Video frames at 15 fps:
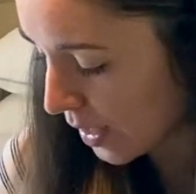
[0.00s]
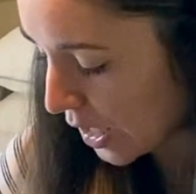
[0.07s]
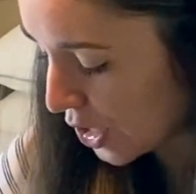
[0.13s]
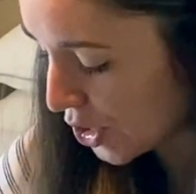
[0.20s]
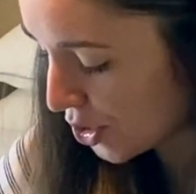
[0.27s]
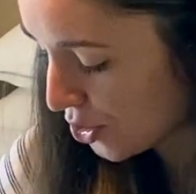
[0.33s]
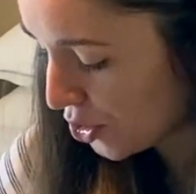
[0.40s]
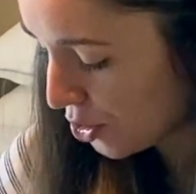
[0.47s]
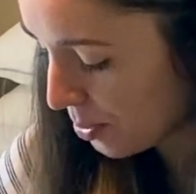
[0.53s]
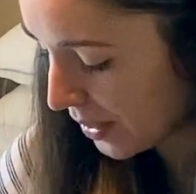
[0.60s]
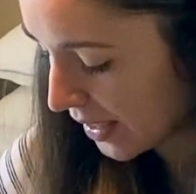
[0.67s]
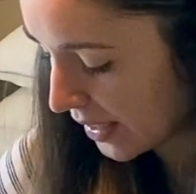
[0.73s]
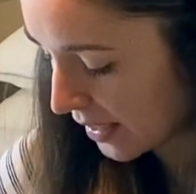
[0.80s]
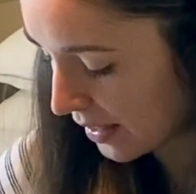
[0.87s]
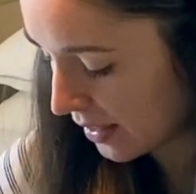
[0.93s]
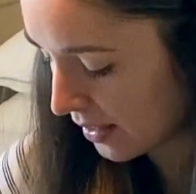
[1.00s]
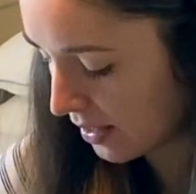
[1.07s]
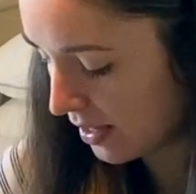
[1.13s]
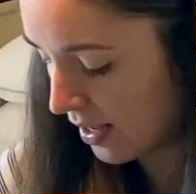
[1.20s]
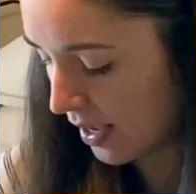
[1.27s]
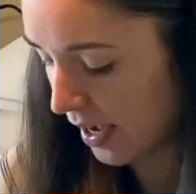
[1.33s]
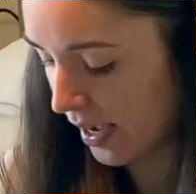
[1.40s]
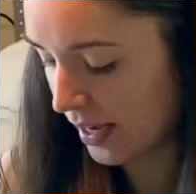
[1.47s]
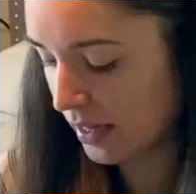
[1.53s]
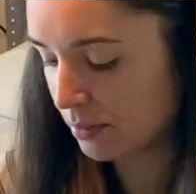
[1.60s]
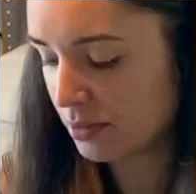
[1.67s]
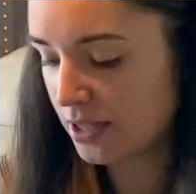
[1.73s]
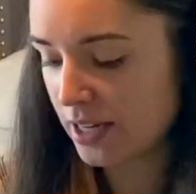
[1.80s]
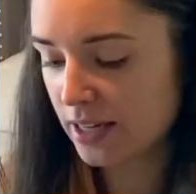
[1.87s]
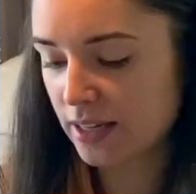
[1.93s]
So to begin, I
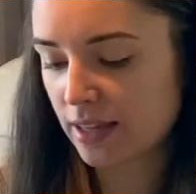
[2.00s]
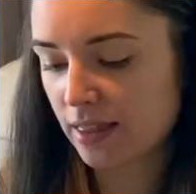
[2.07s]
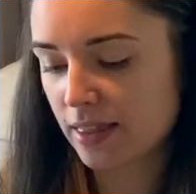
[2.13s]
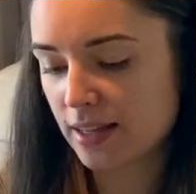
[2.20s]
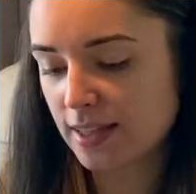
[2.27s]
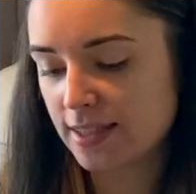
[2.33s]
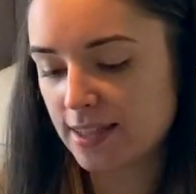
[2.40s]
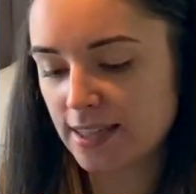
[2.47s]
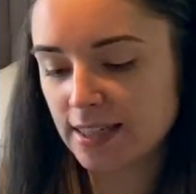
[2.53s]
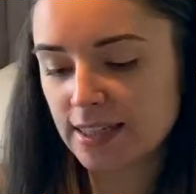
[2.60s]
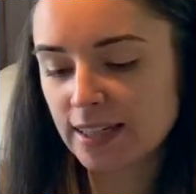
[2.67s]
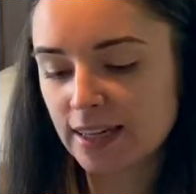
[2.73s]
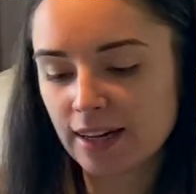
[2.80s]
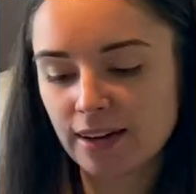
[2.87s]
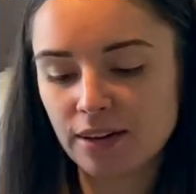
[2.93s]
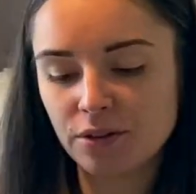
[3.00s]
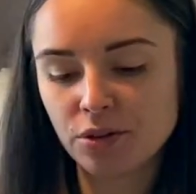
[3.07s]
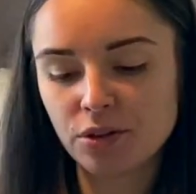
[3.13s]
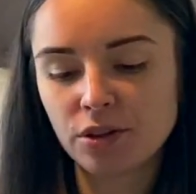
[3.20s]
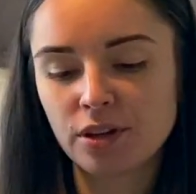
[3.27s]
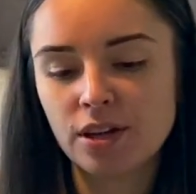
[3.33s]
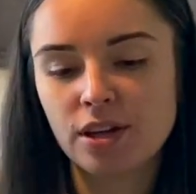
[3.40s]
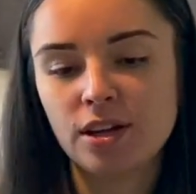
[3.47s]
am taking the Seeking Health